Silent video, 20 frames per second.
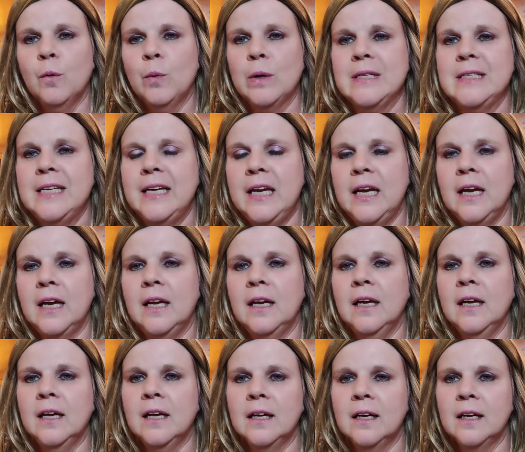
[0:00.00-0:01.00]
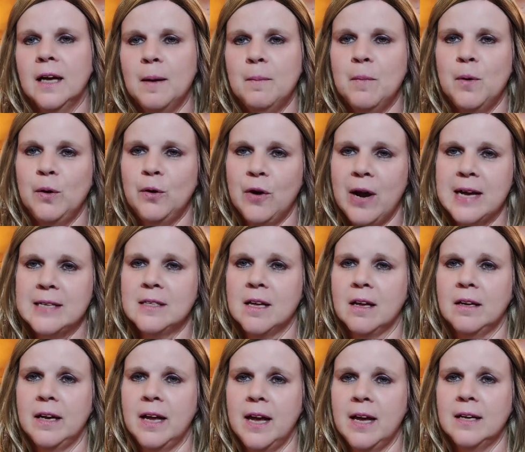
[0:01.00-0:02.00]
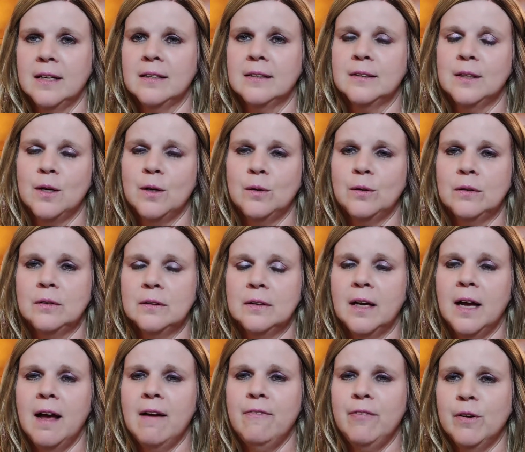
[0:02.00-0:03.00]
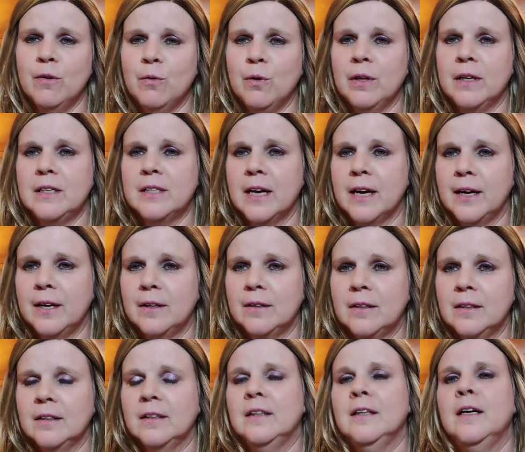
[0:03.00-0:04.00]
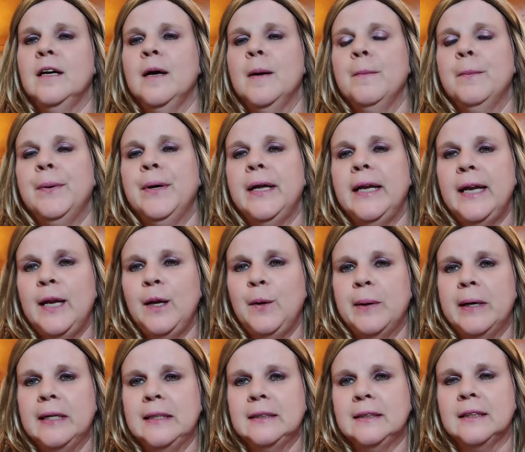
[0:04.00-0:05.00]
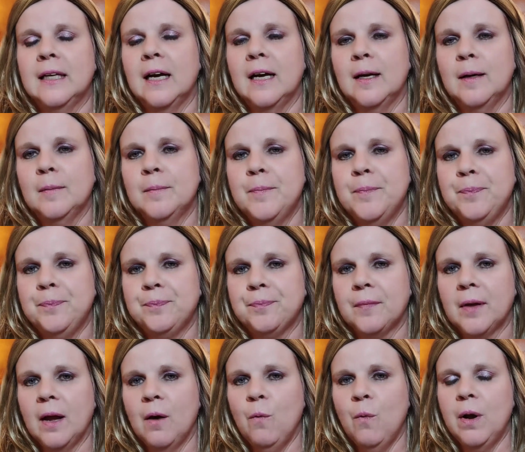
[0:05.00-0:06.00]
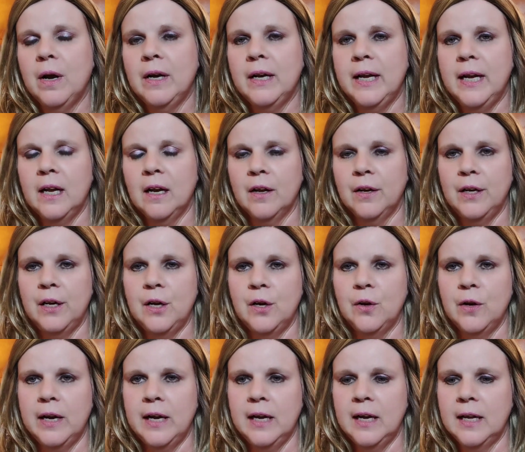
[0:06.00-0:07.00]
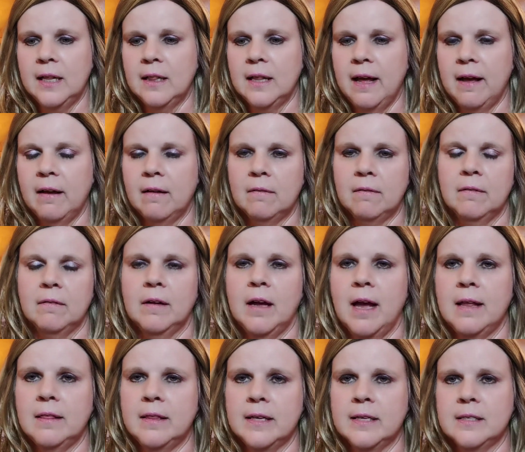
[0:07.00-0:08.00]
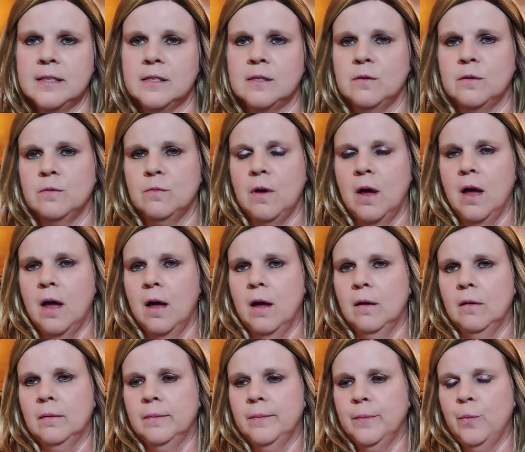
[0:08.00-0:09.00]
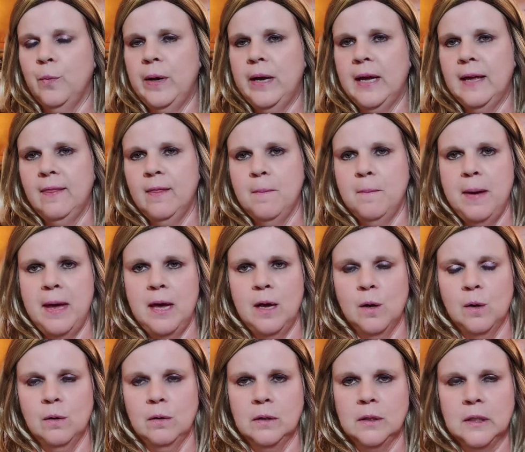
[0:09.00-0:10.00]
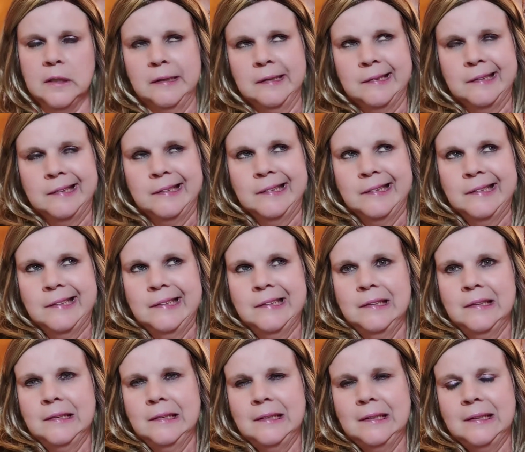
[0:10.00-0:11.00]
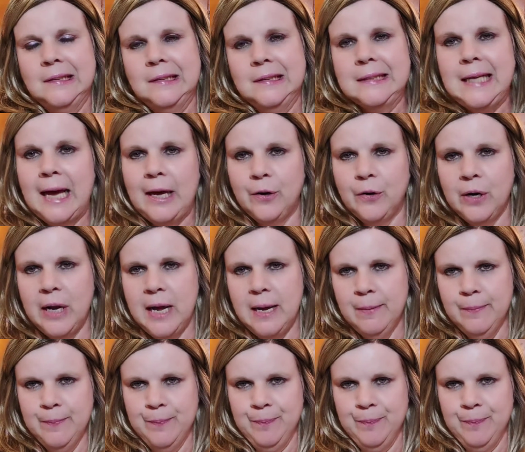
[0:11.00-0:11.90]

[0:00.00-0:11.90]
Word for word: once again I mowed grass all day so I feel really tired but anyways, um, I wanted to get on here and get, I got this uh, wig in the mail Saturday,